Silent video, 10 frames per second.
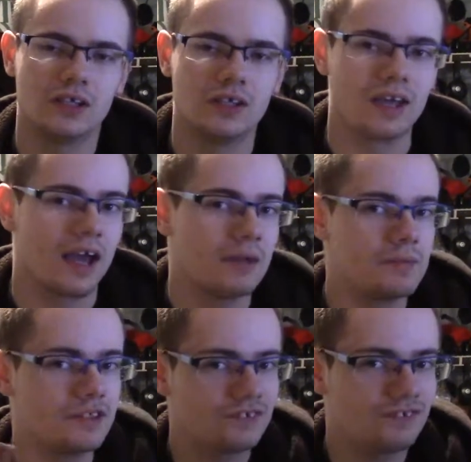The
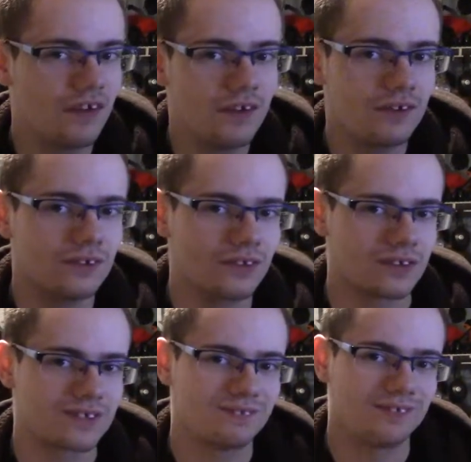atmosphere,
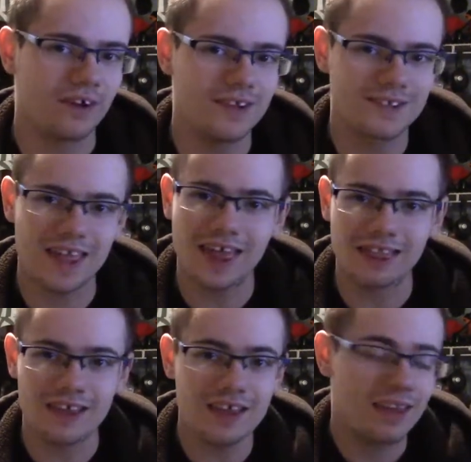this funny Stan
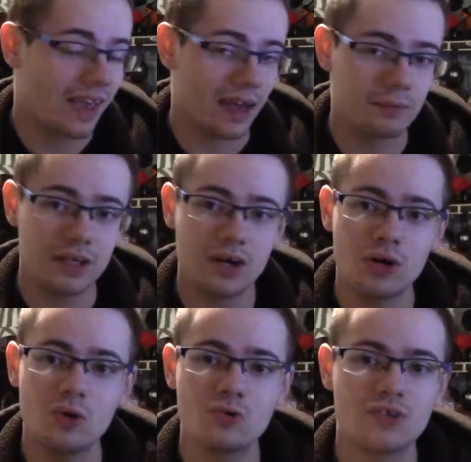Lee
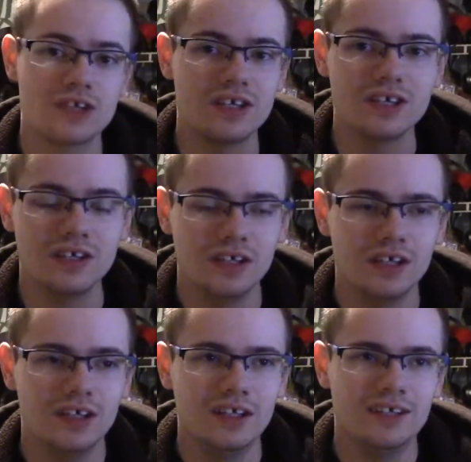cameo, the
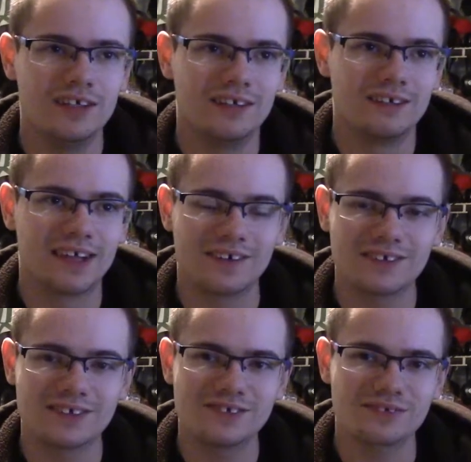
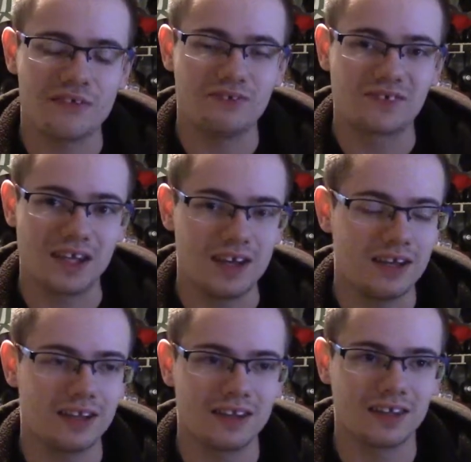characters we've seen
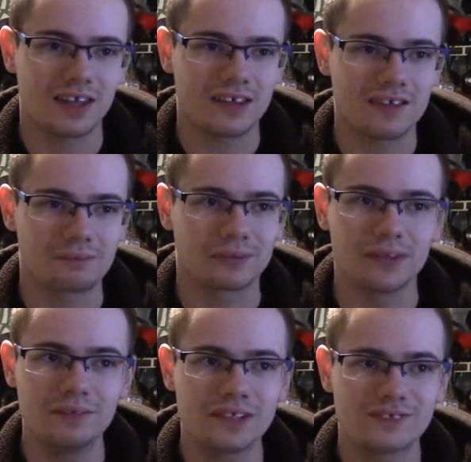in, like, the
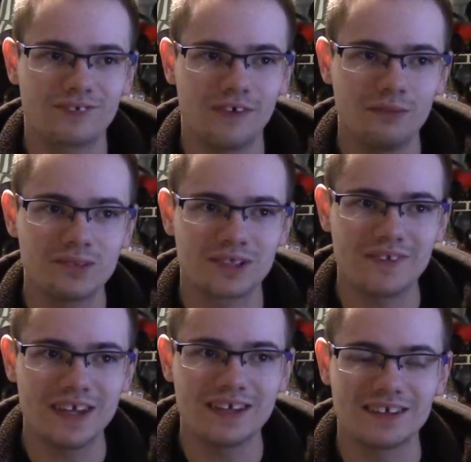previous films, and
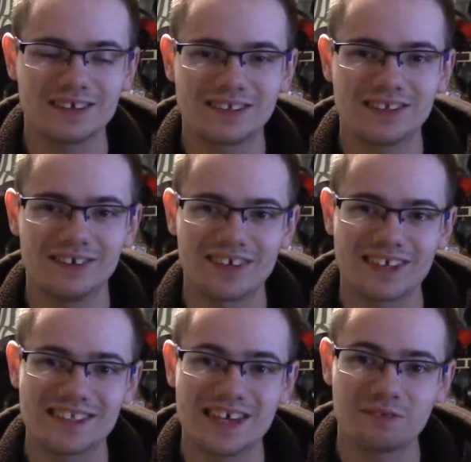we get, still,
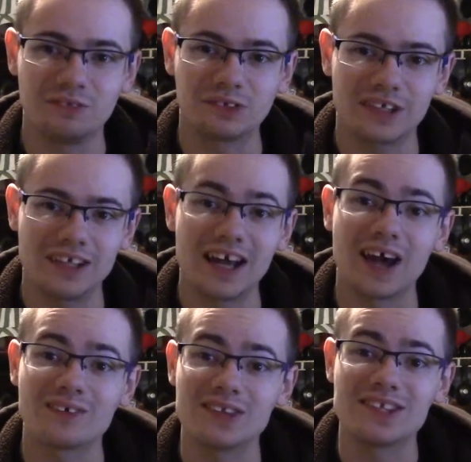that Seth Green
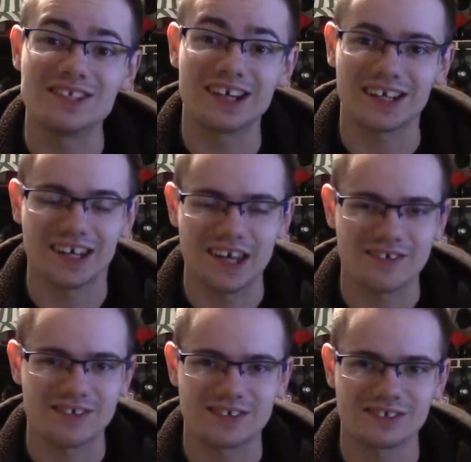Howard the Duck
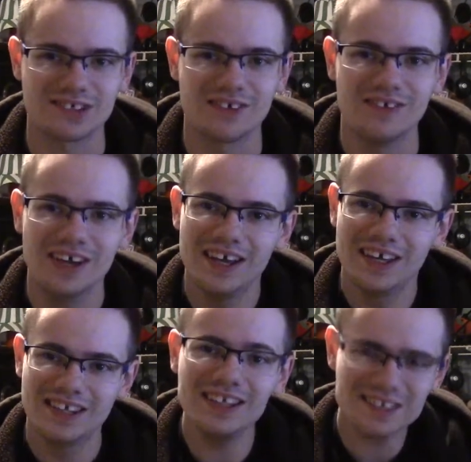character, so
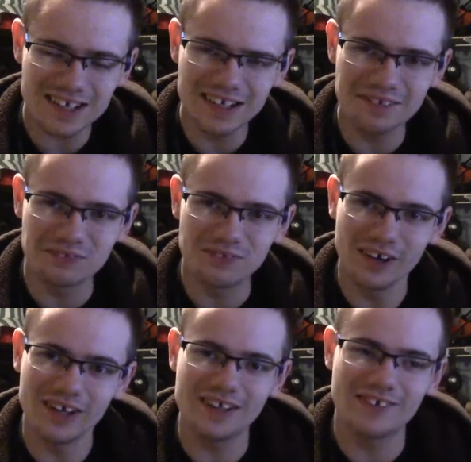it's kind of
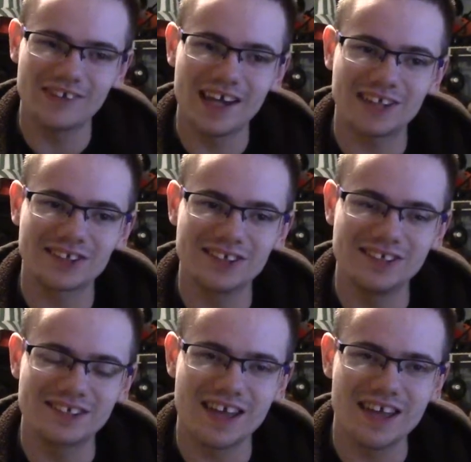funny they would actually
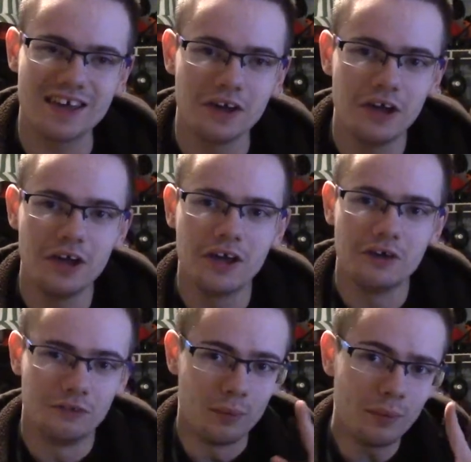say,
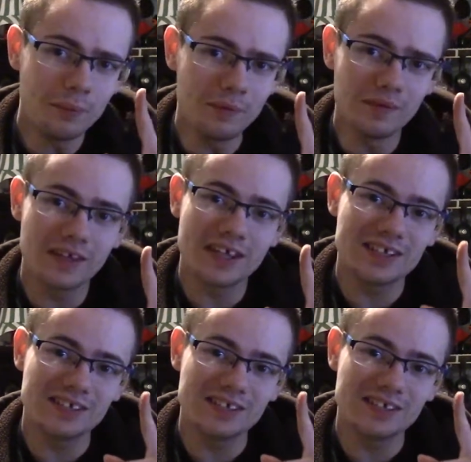remember that,